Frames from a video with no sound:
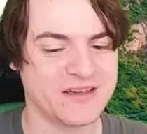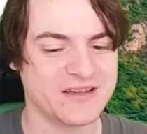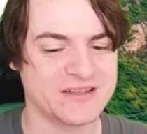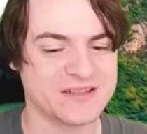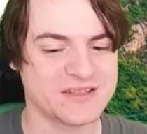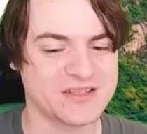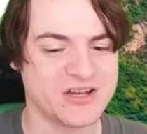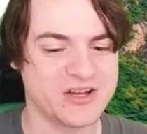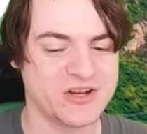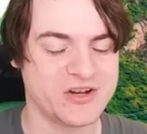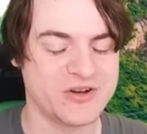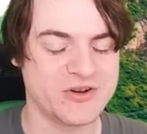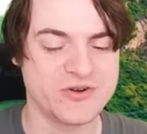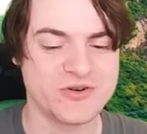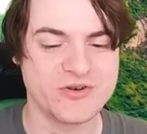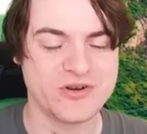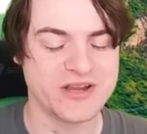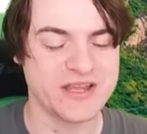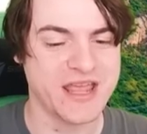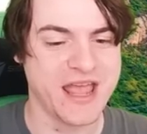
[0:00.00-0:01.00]

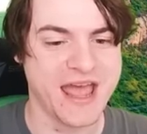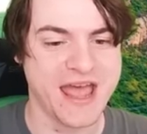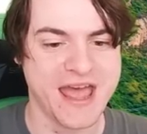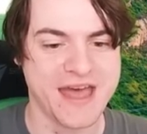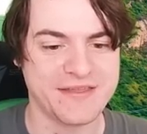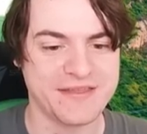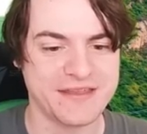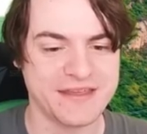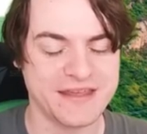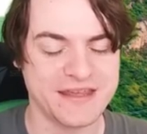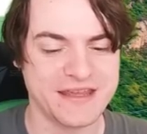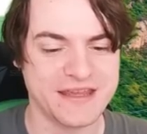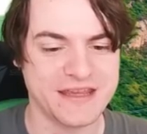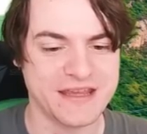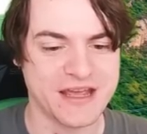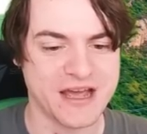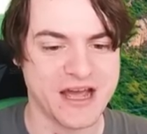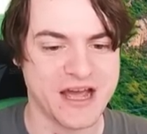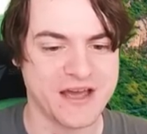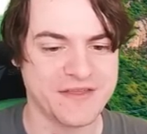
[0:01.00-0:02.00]
So yeah,
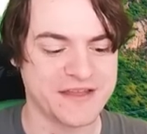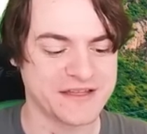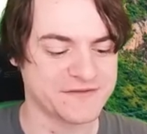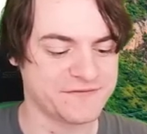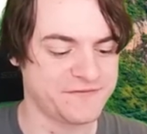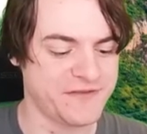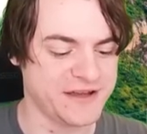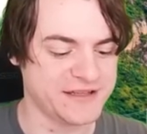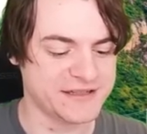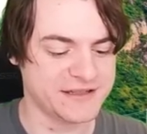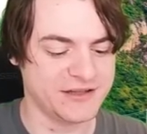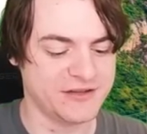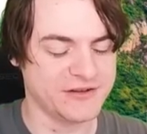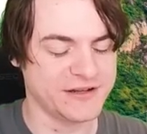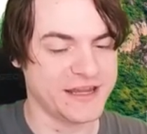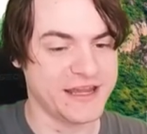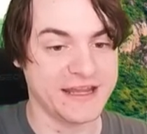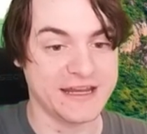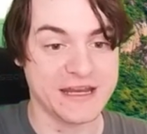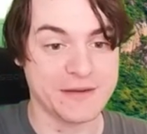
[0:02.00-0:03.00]
there's
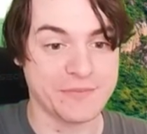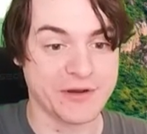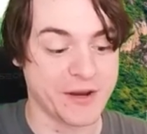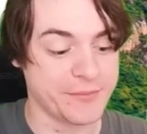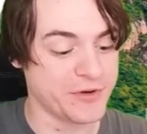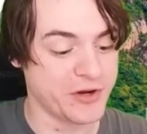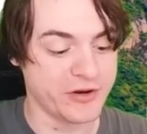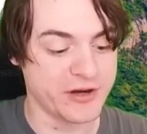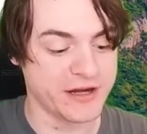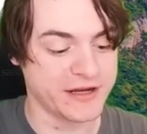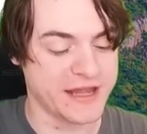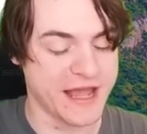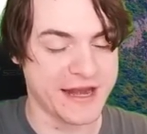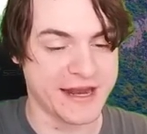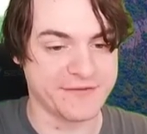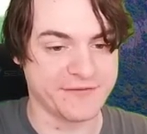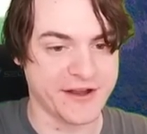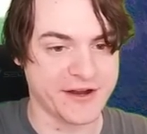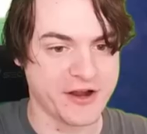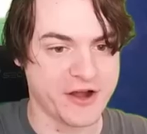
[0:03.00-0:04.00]
Thessaloniki, but I'm not gonna get
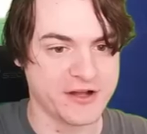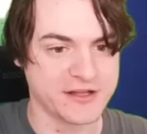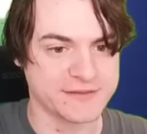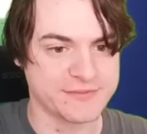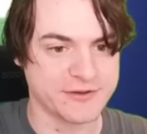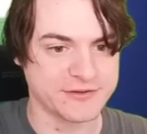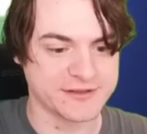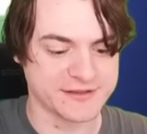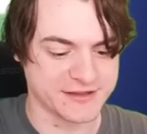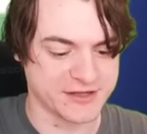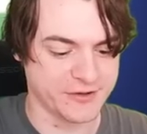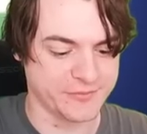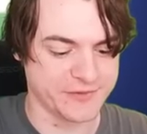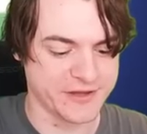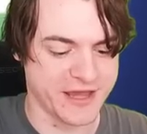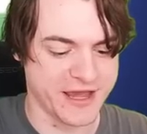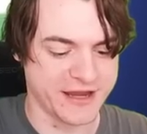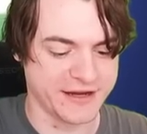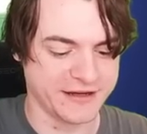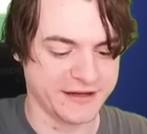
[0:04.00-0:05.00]
it if I can't spell
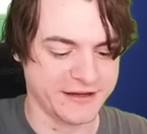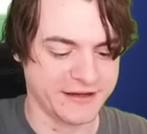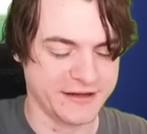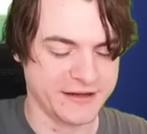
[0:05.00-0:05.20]
Skopje.